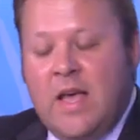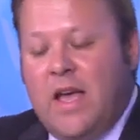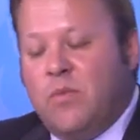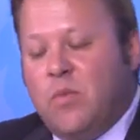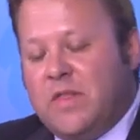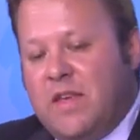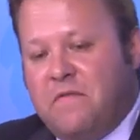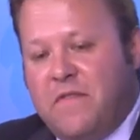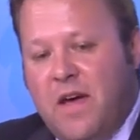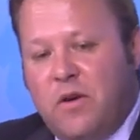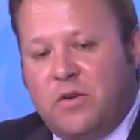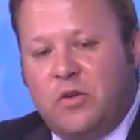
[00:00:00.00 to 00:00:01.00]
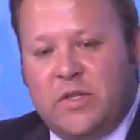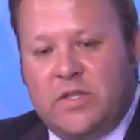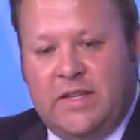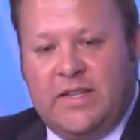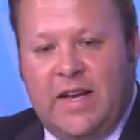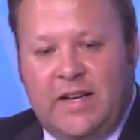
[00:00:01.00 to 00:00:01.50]
And what they found was
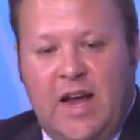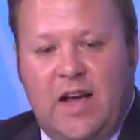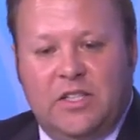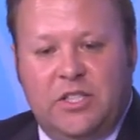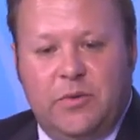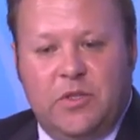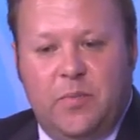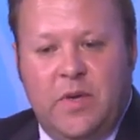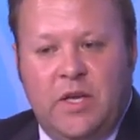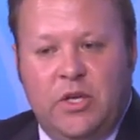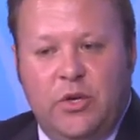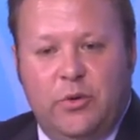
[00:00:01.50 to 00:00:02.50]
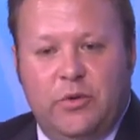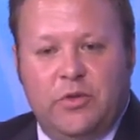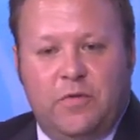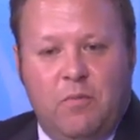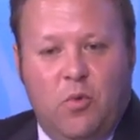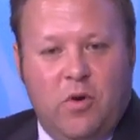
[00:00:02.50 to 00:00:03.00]
the technology was being
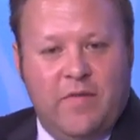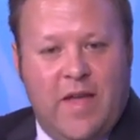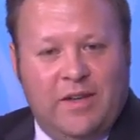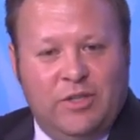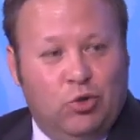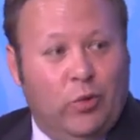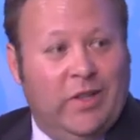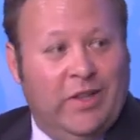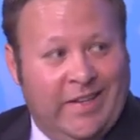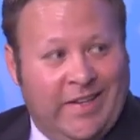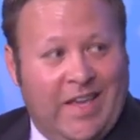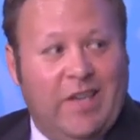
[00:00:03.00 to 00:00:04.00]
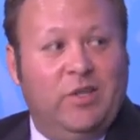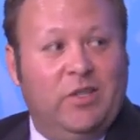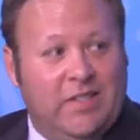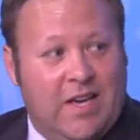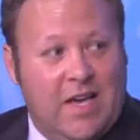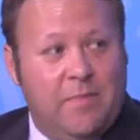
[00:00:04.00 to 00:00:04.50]
used for more of that drill and kill
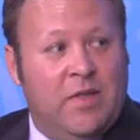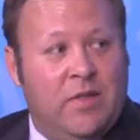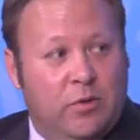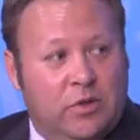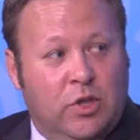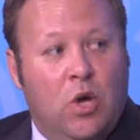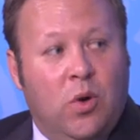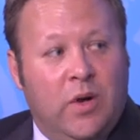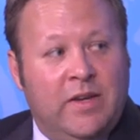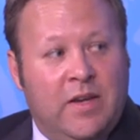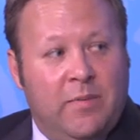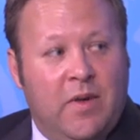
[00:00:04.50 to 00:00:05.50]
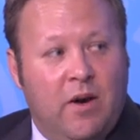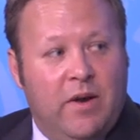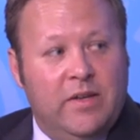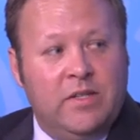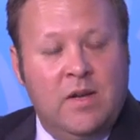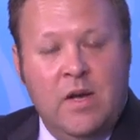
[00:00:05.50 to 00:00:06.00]
type in those lower income
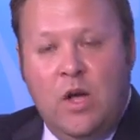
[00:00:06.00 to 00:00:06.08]
areas,